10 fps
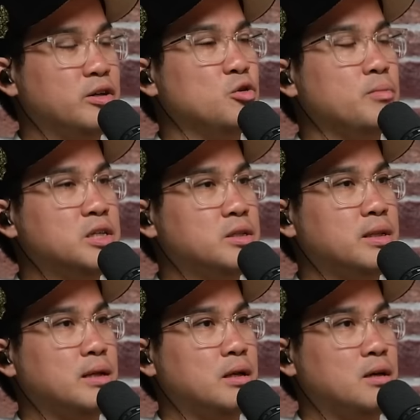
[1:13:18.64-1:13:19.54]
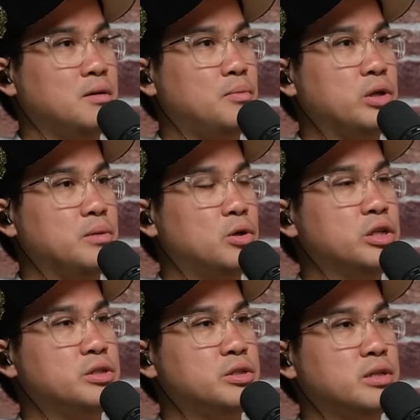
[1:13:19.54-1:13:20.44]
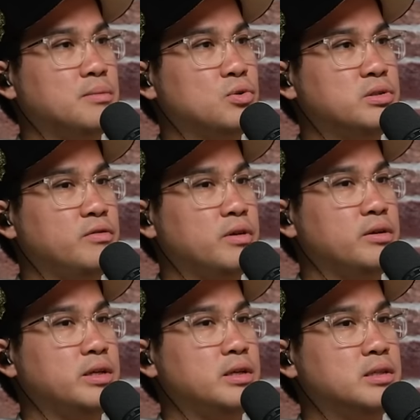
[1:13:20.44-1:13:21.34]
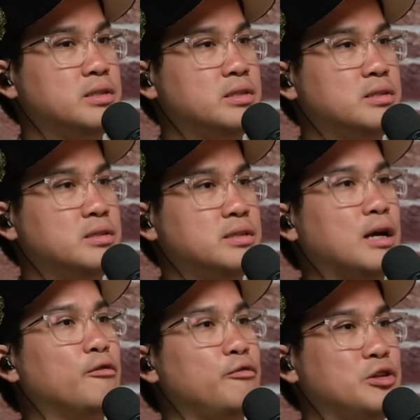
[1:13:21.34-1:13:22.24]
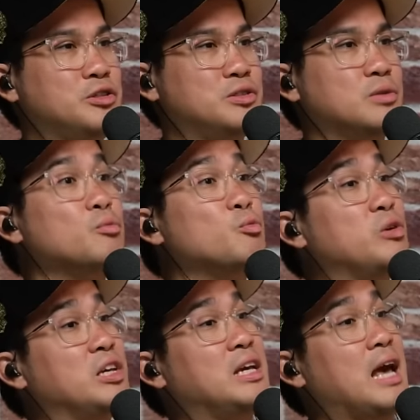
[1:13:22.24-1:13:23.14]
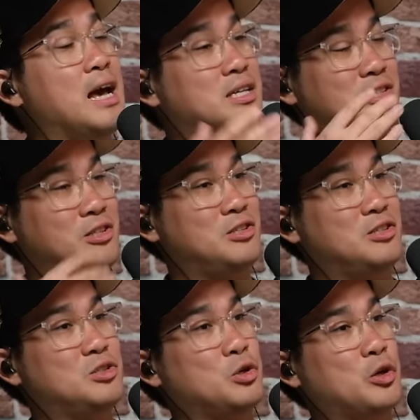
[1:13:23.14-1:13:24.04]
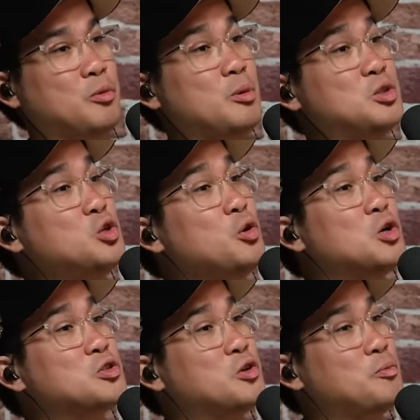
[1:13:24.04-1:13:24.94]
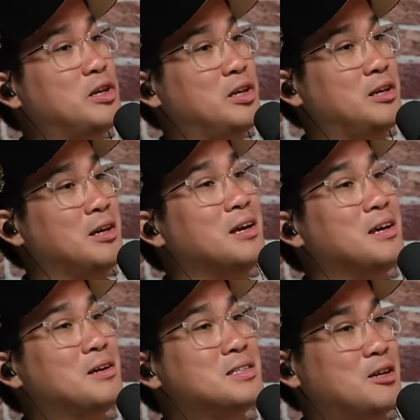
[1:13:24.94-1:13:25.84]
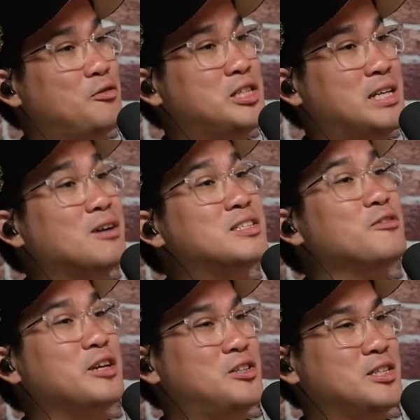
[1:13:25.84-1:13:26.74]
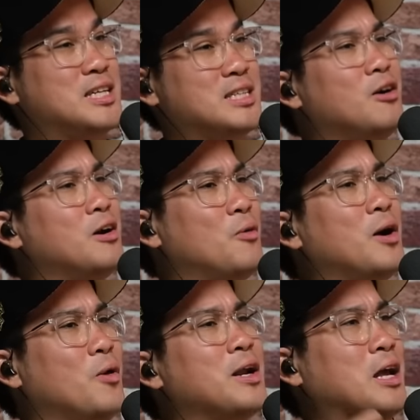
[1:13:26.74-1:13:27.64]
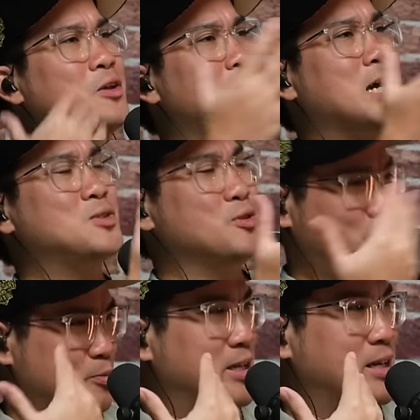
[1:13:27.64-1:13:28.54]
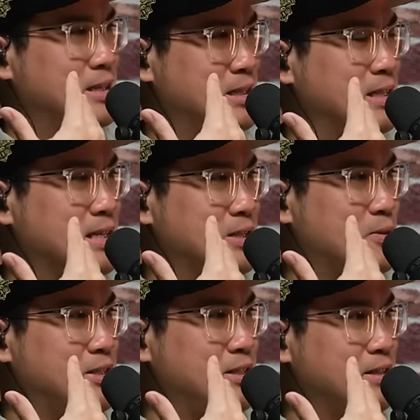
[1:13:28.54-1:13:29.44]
you mentioned that uh, pol politicians are mostly very selfish, we as citizens or normal people should also be selfish in our self-interest. I say, oh, what, what can you guys do for me? Is it? That's the question.